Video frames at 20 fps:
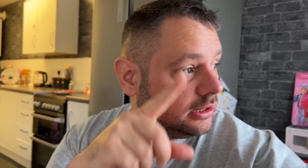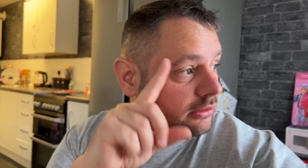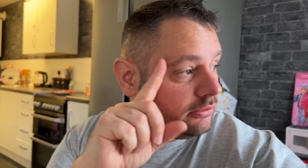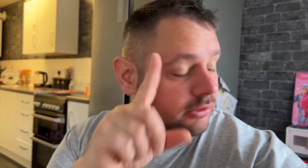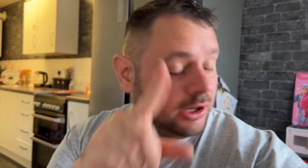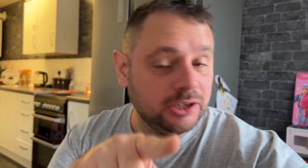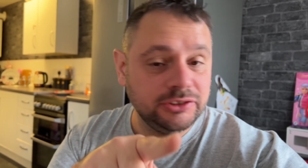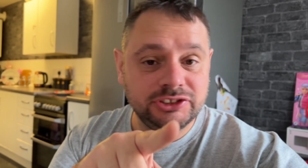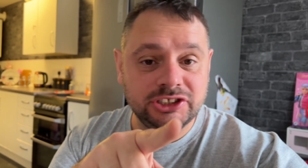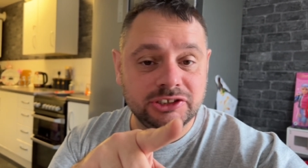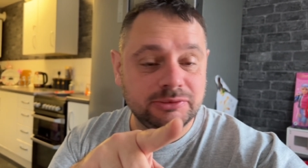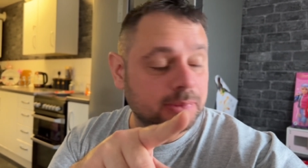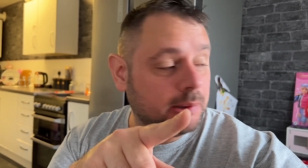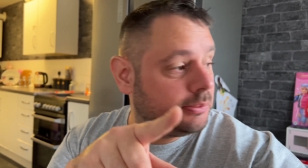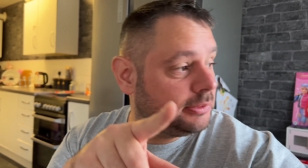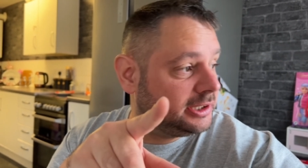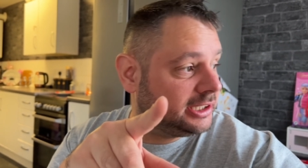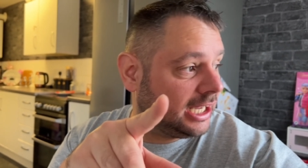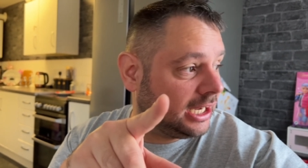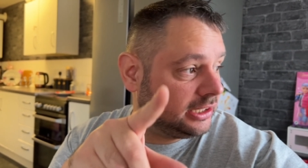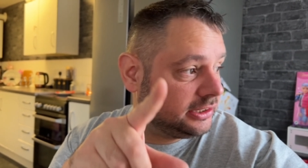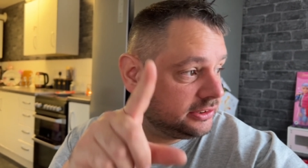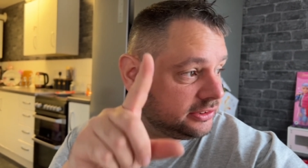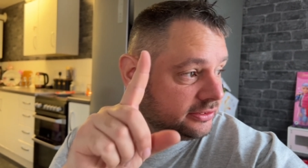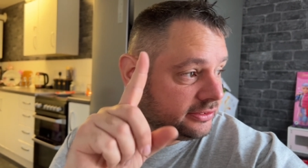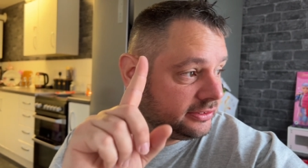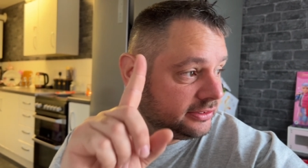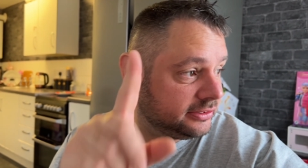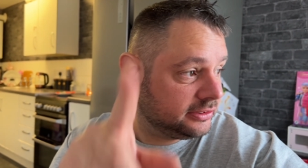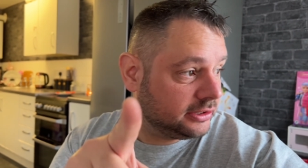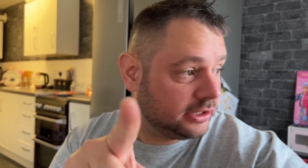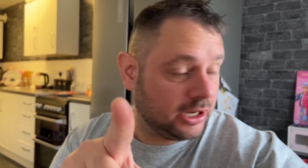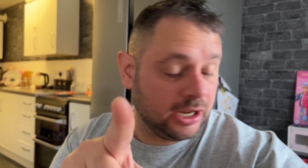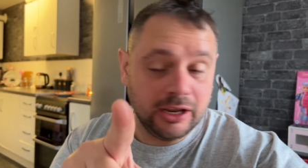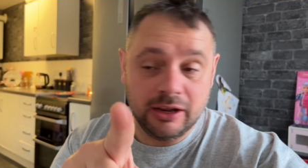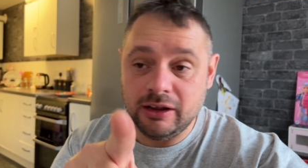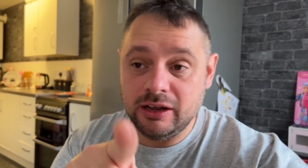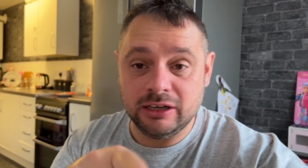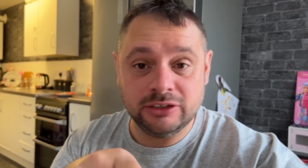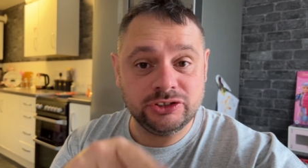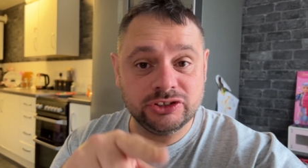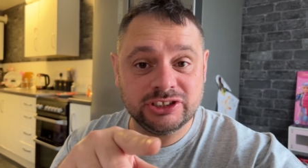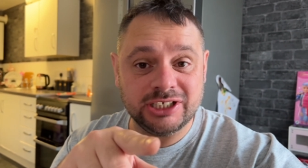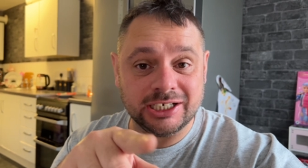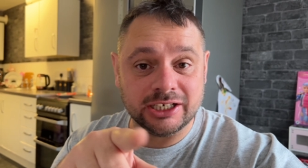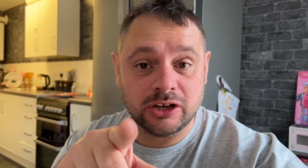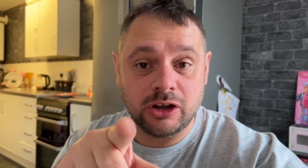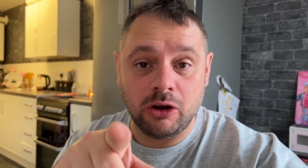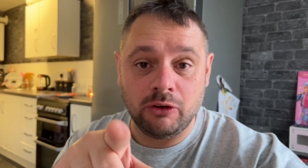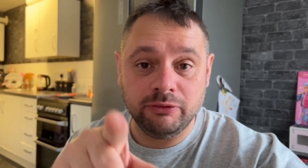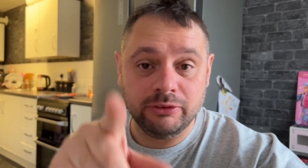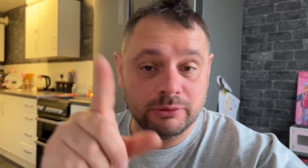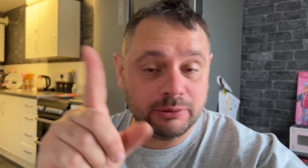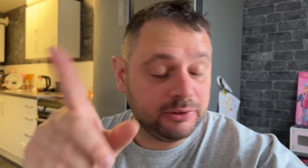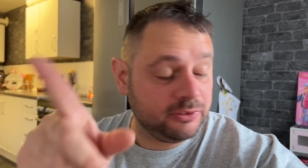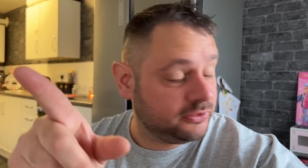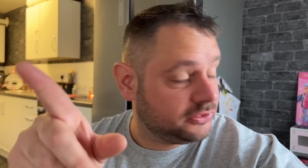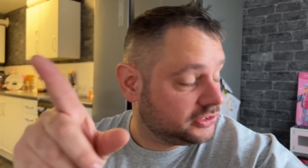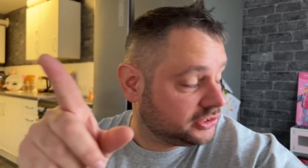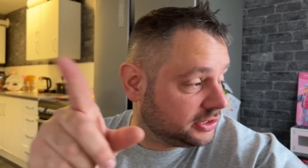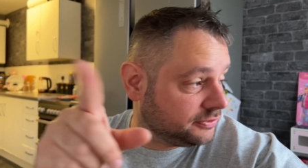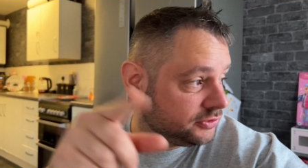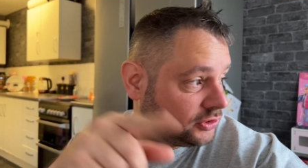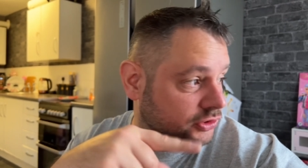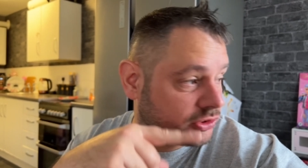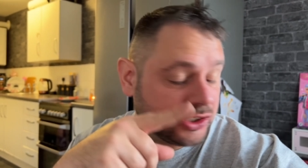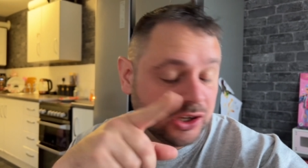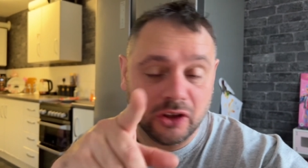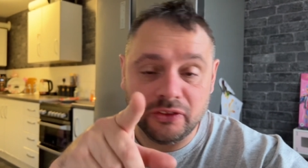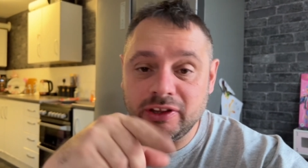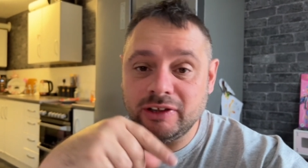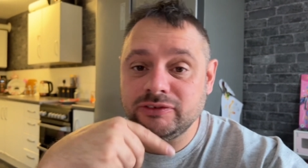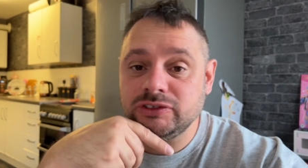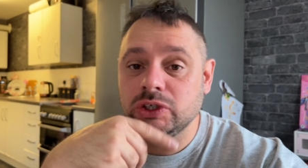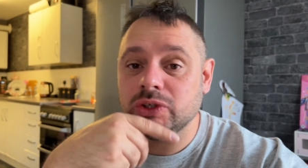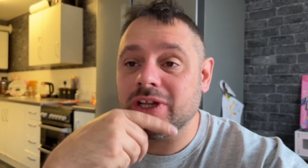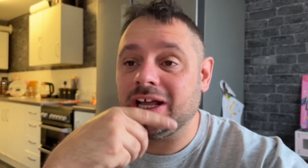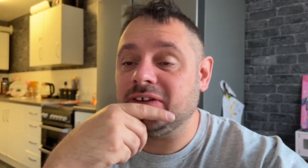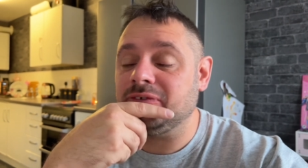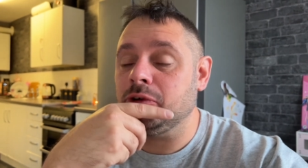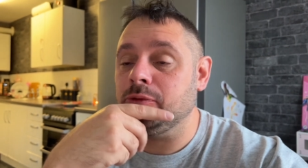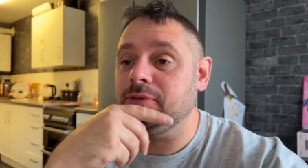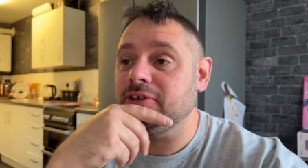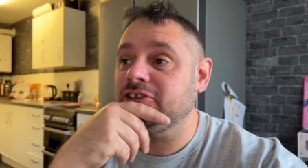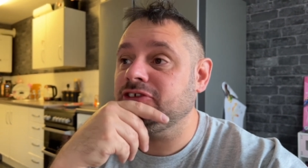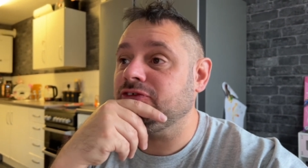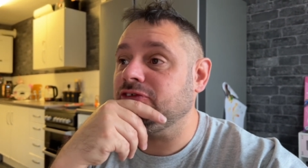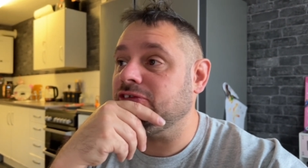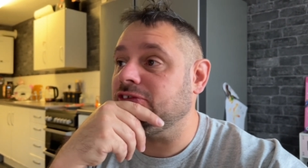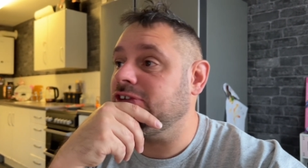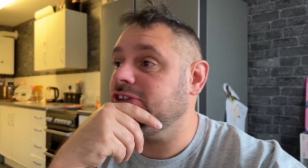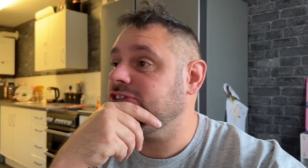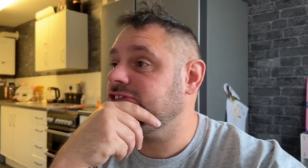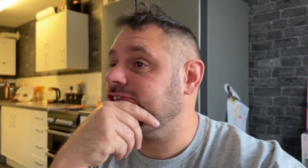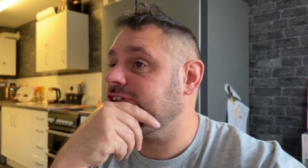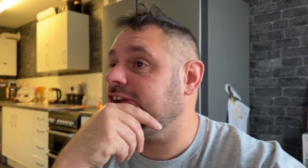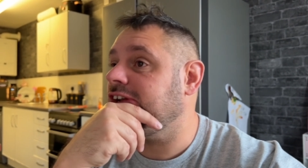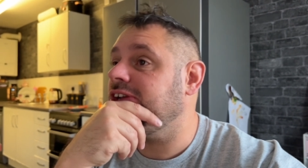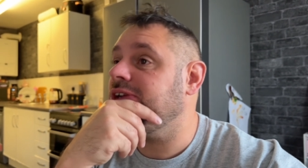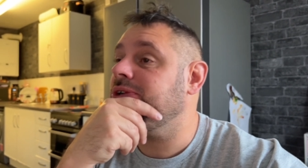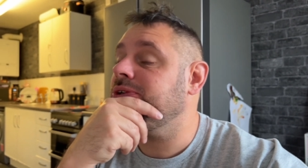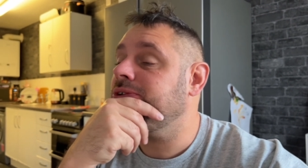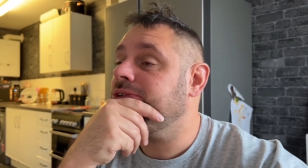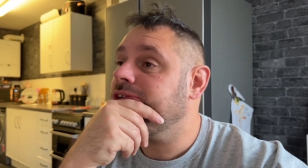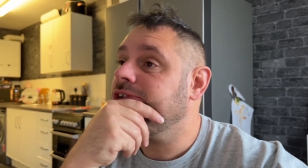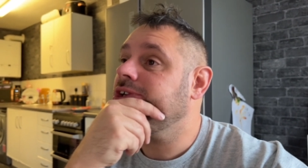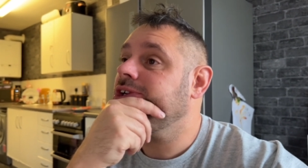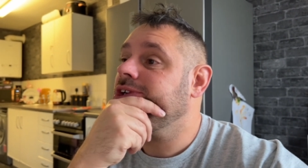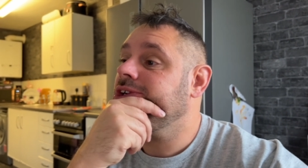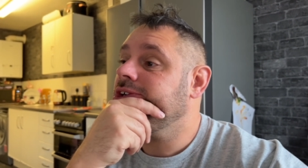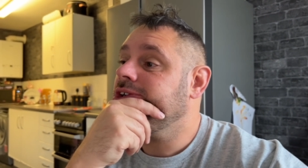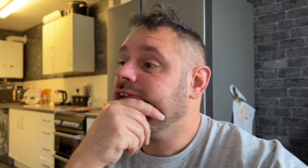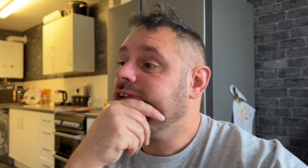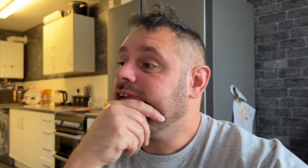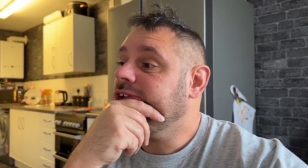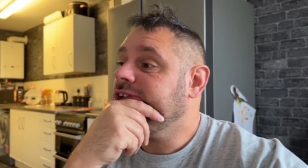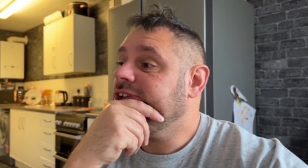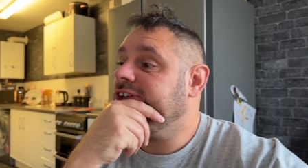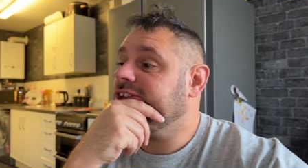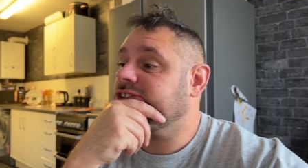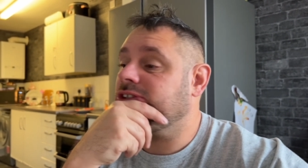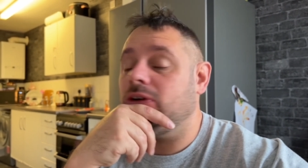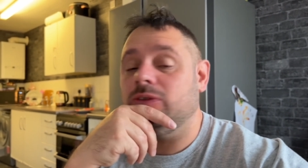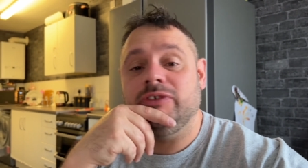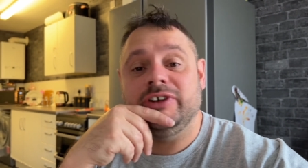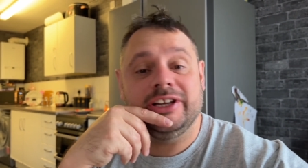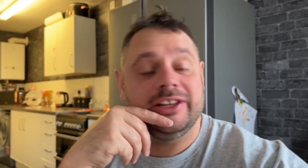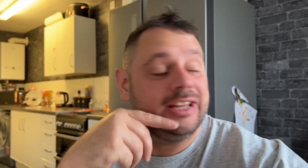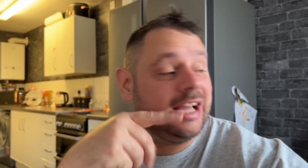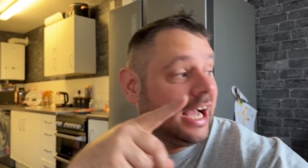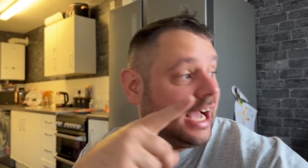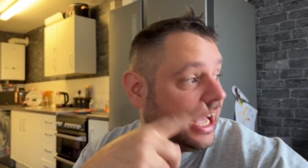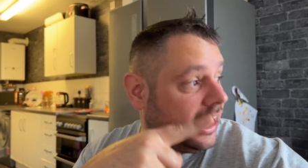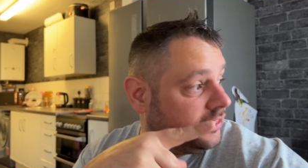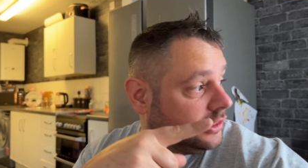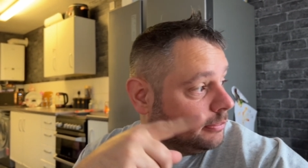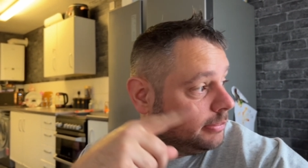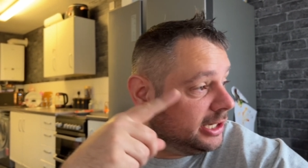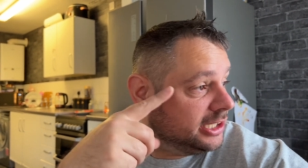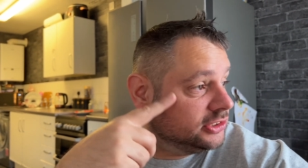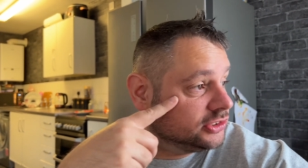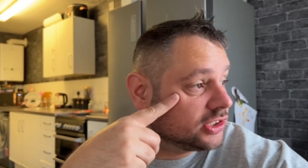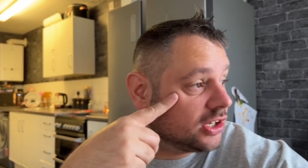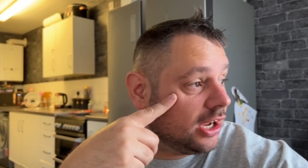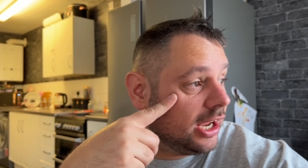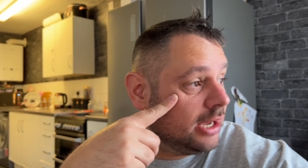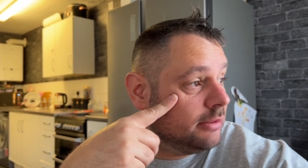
Rose's mum and dad uh, just had a coffee with us. They've just gone. They've took that rubbish for us. So... That's got rid of that and the bins got